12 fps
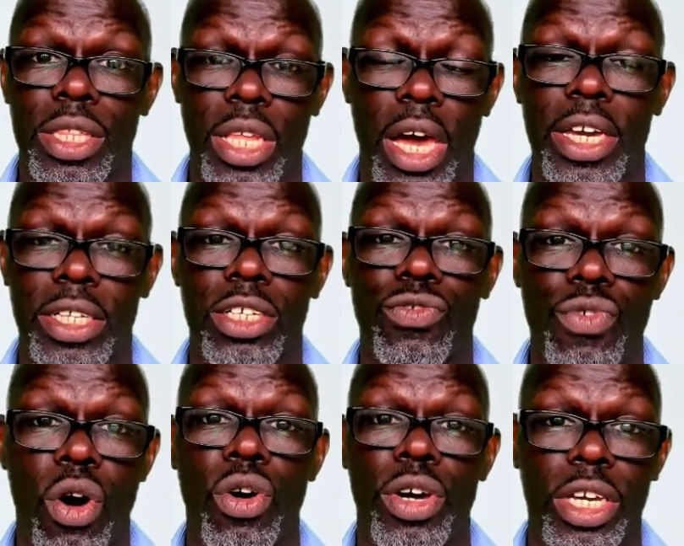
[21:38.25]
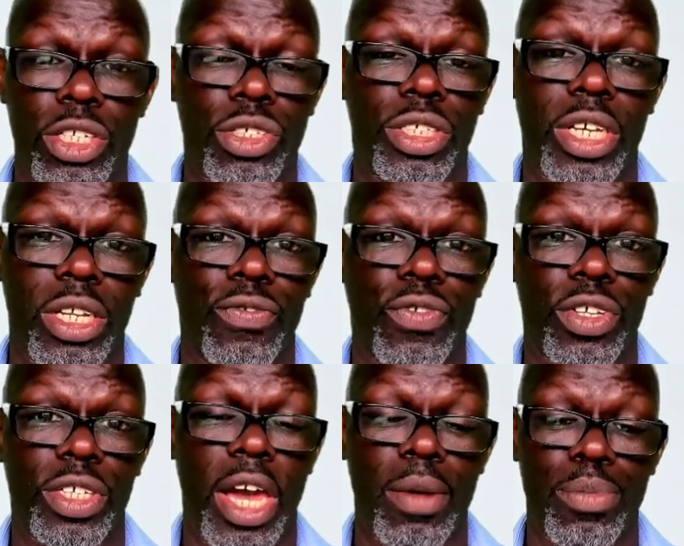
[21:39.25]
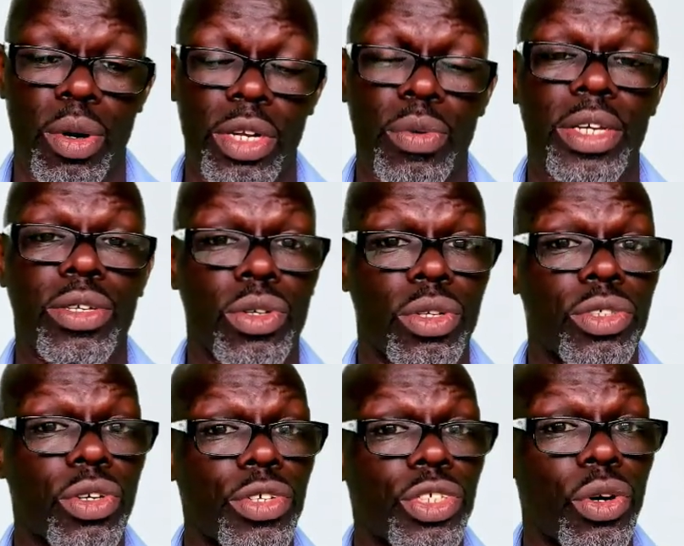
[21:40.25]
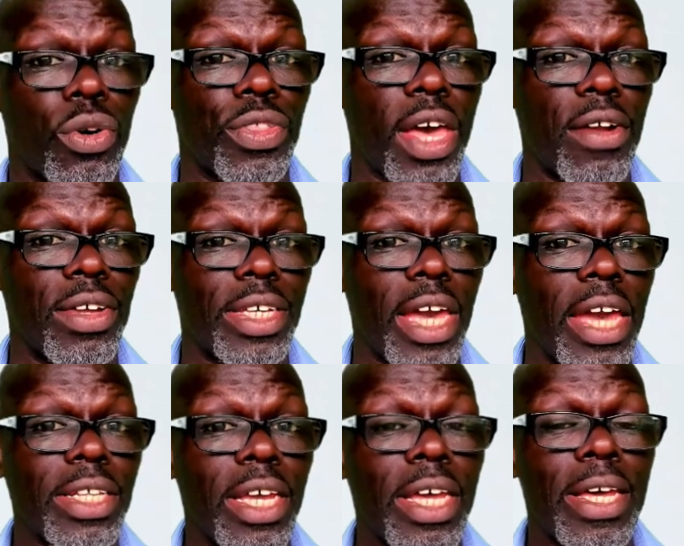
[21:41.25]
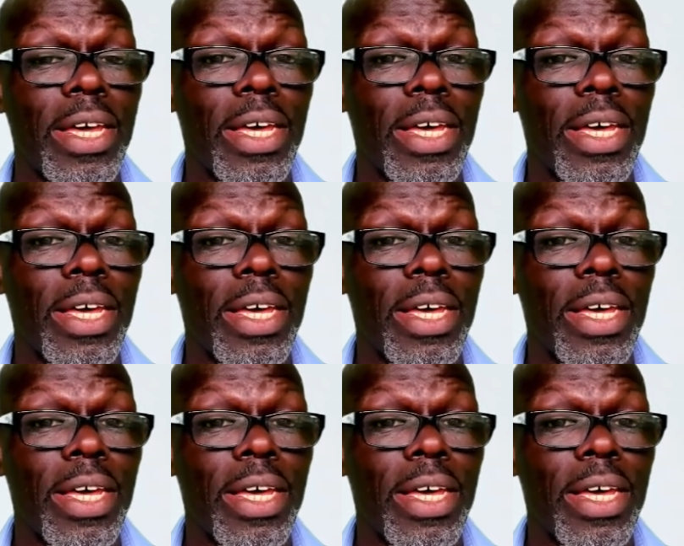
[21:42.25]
that he did wrong, he should have sent her for a scan. But anyway, cut long story short, there again,